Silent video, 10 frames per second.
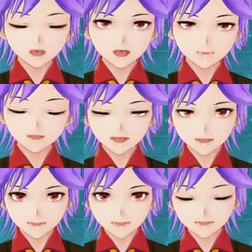because
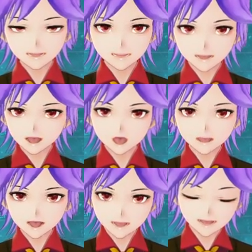the teleporter to the
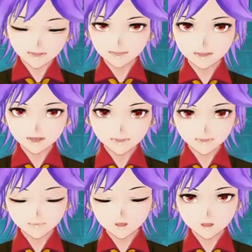next areas
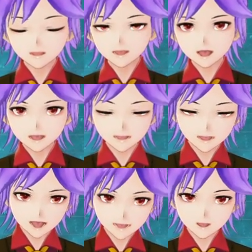or the moment
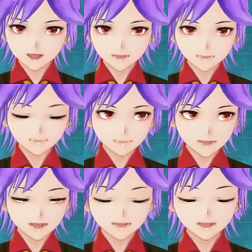Barlodos is
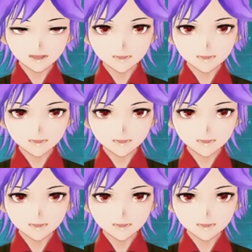killed,